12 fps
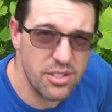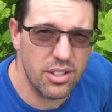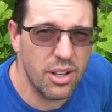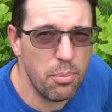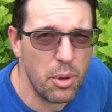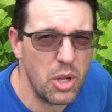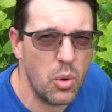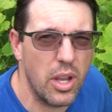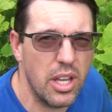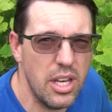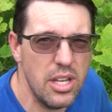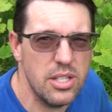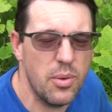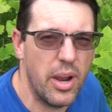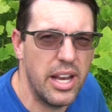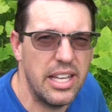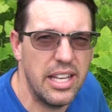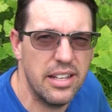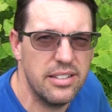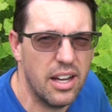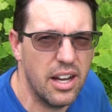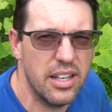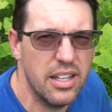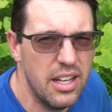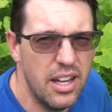is a pretty quick and easy way to get it done.